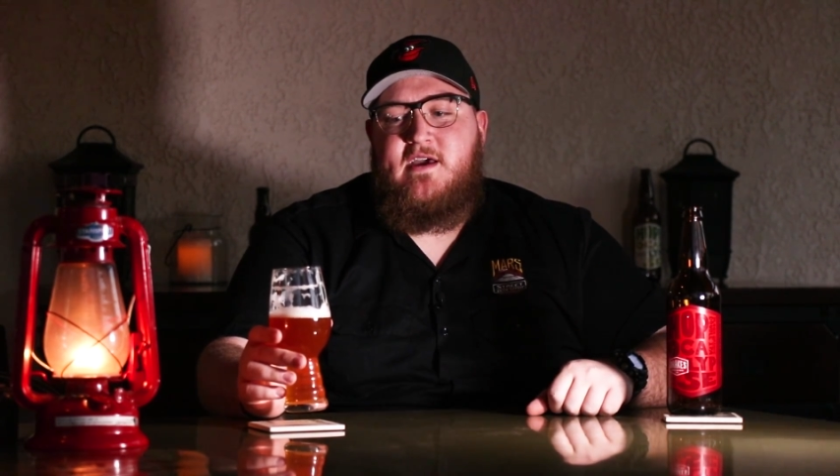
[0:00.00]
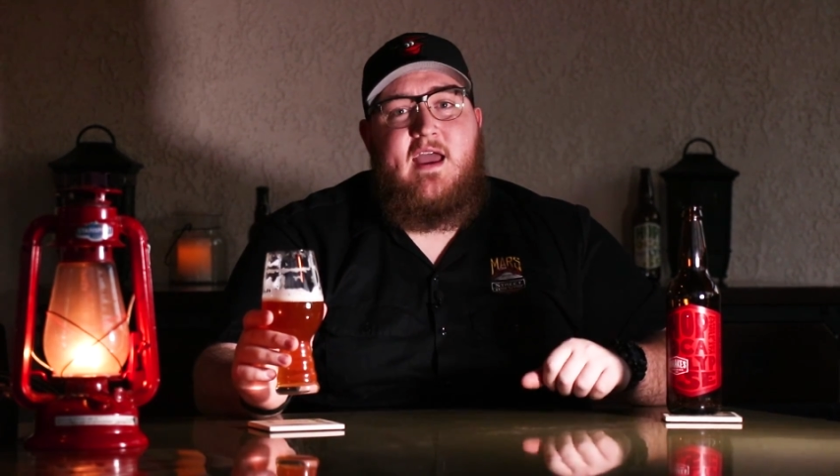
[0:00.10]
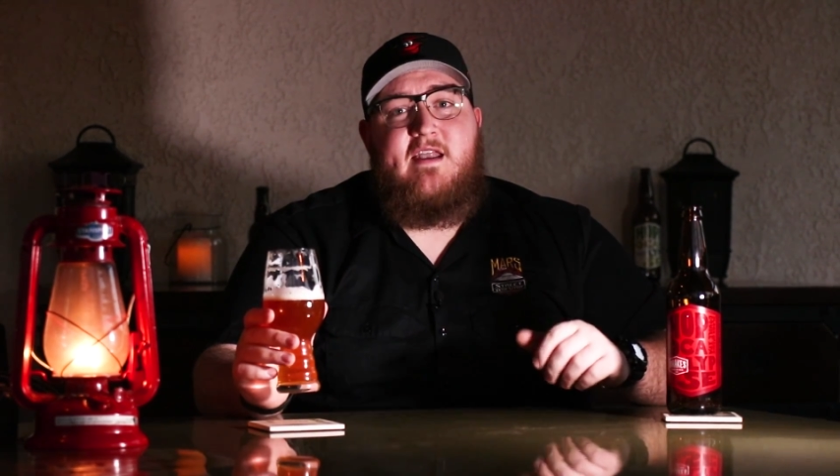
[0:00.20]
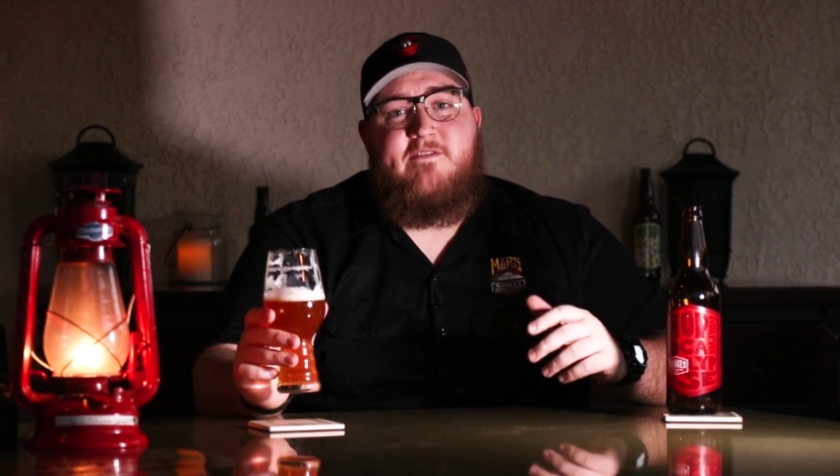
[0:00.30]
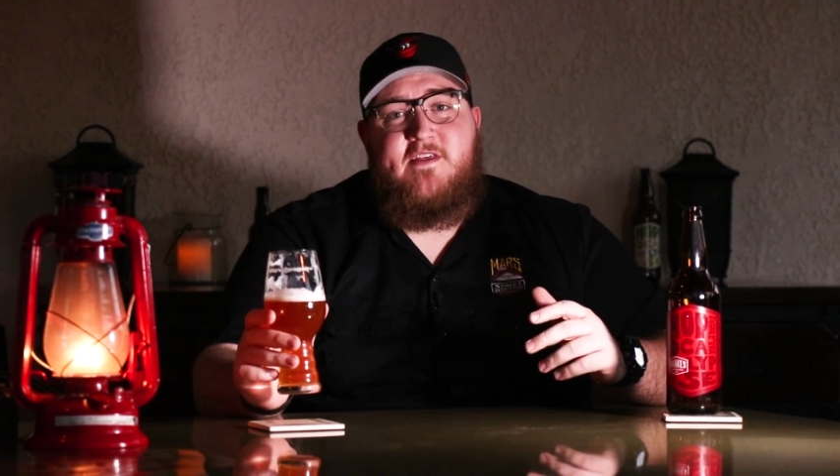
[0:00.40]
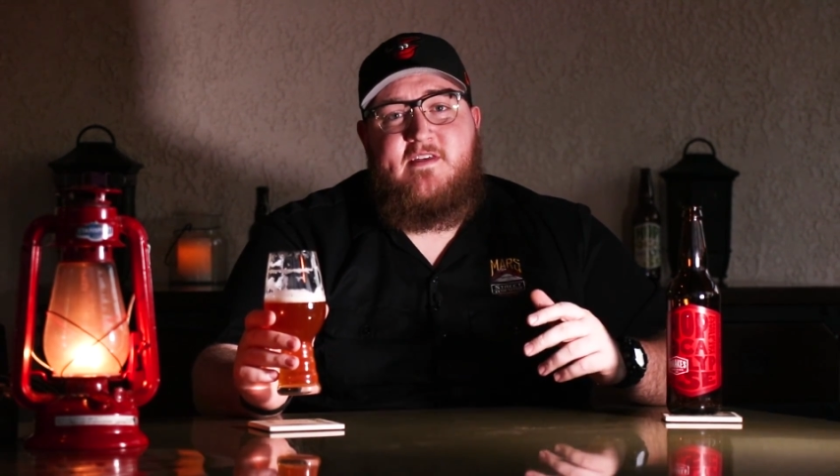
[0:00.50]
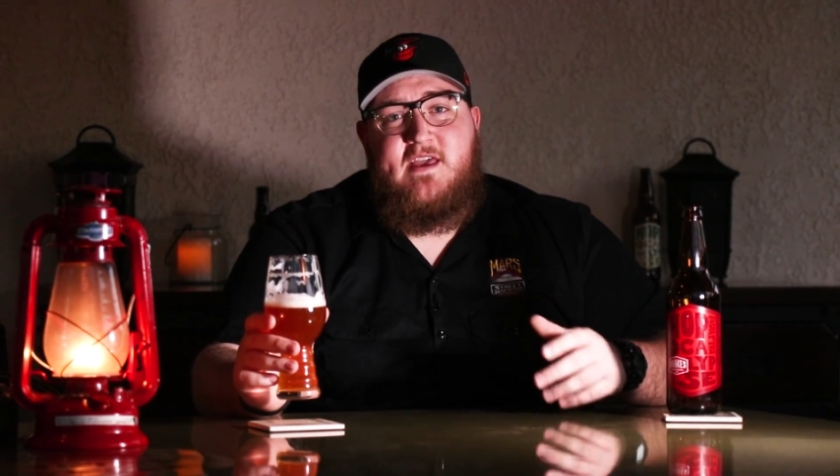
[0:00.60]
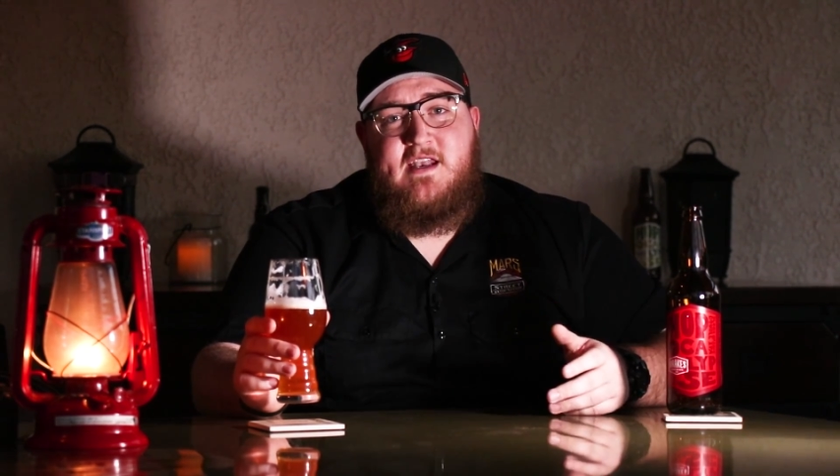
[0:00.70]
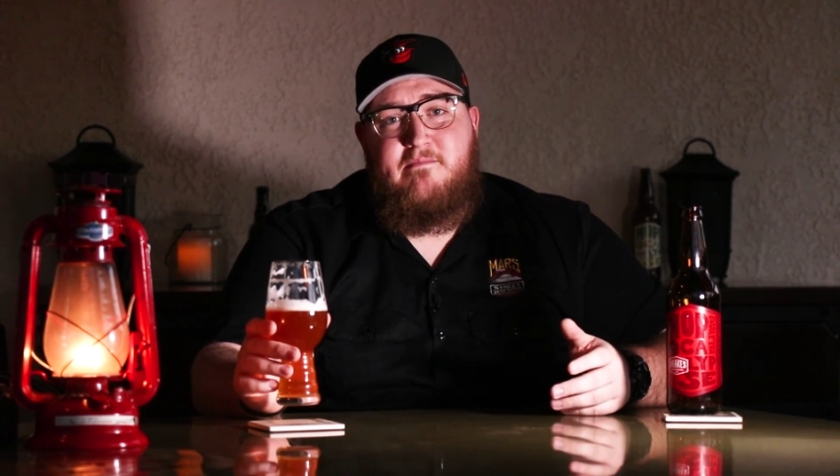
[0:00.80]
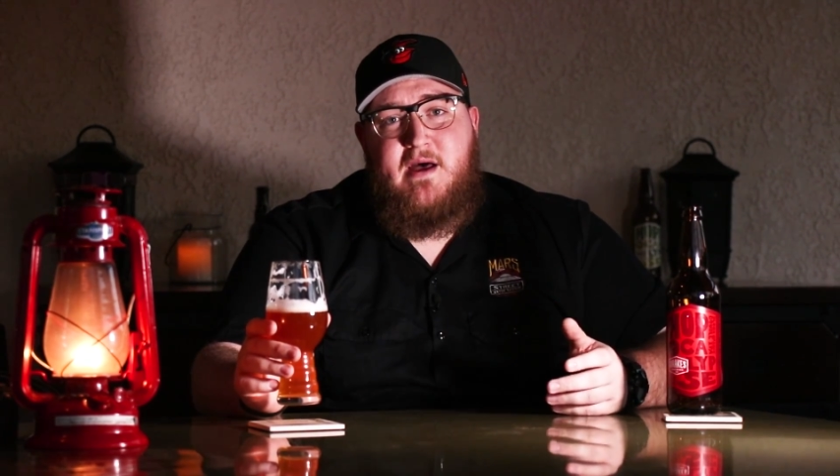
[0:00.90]
And if you
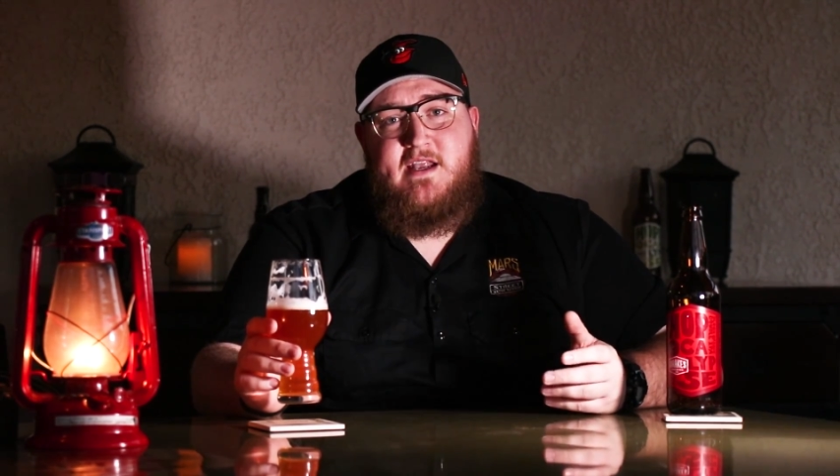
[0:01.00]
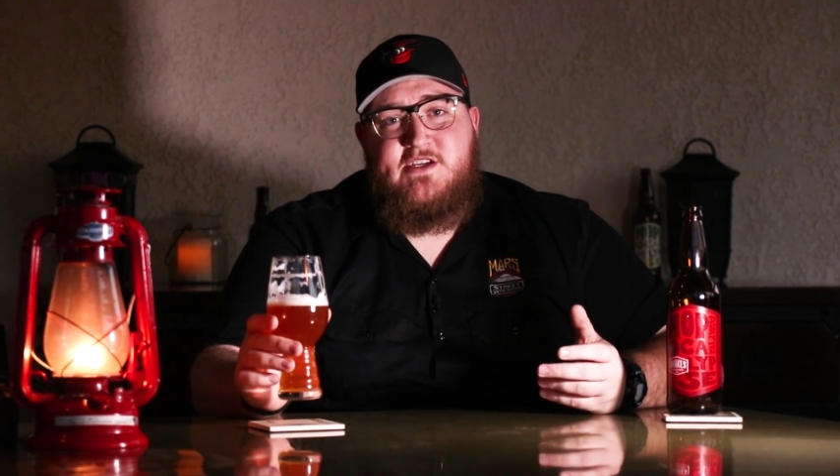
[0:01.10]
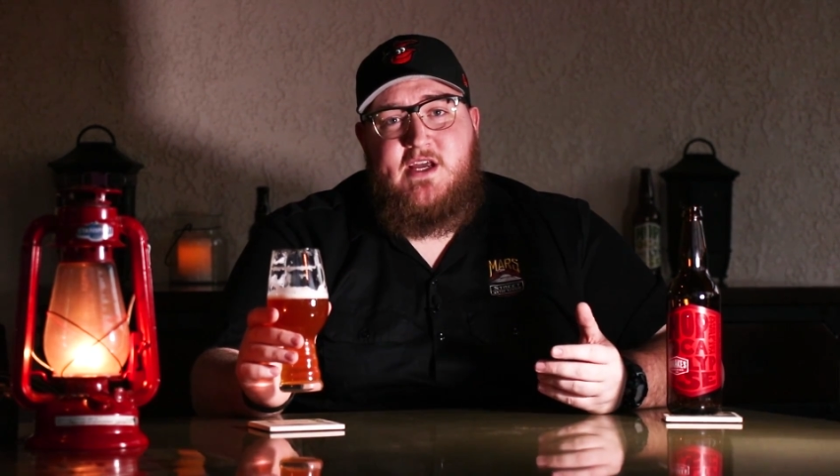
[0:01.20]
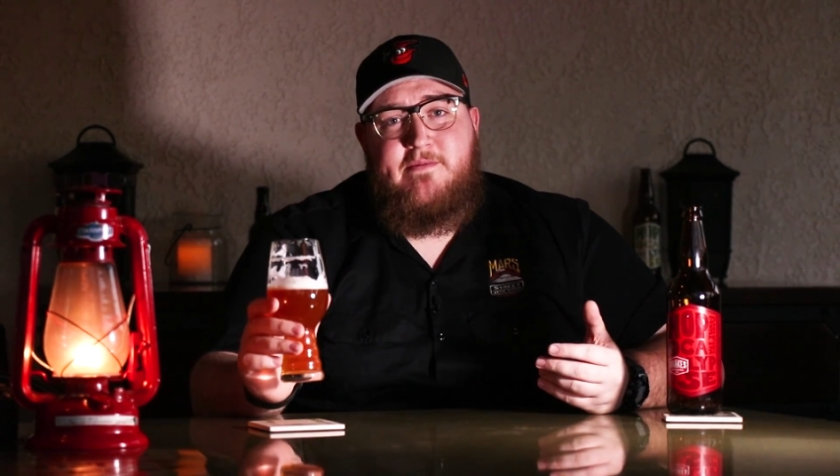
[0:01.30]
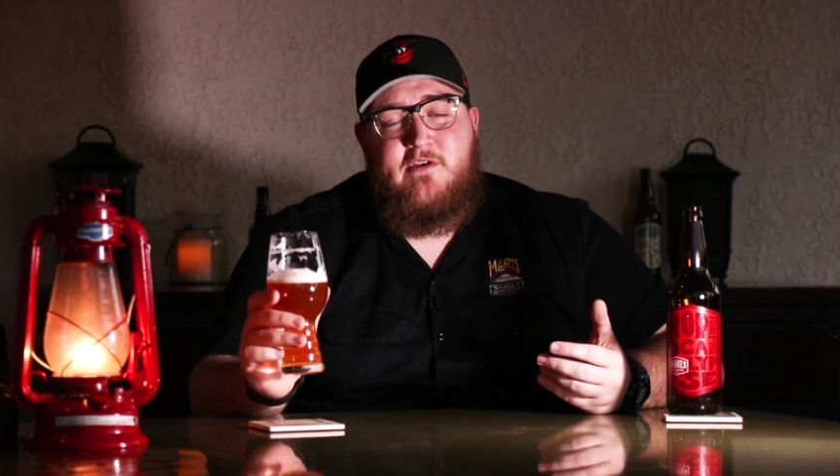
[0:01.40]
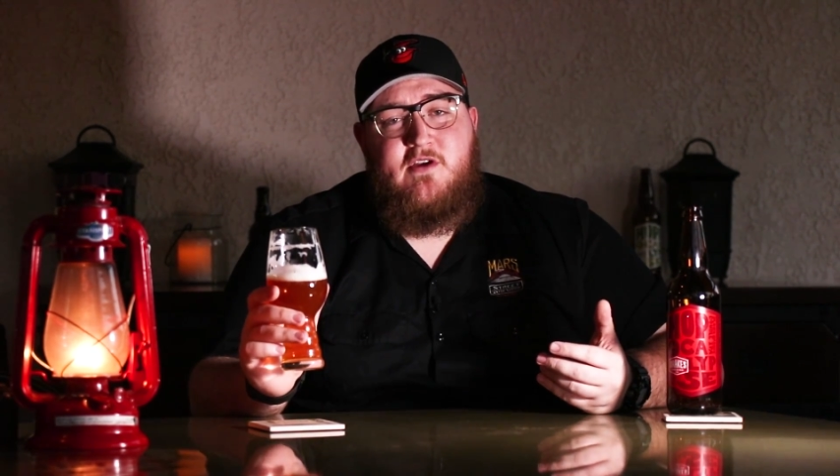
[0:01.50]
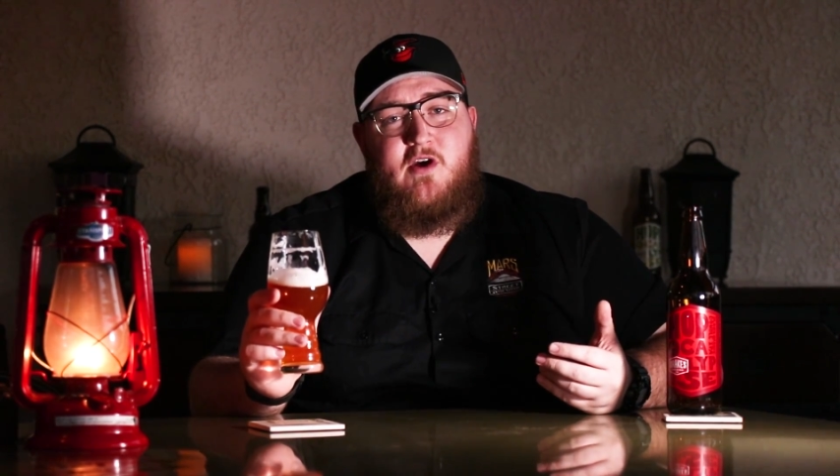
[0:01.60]
see it in bottle shops,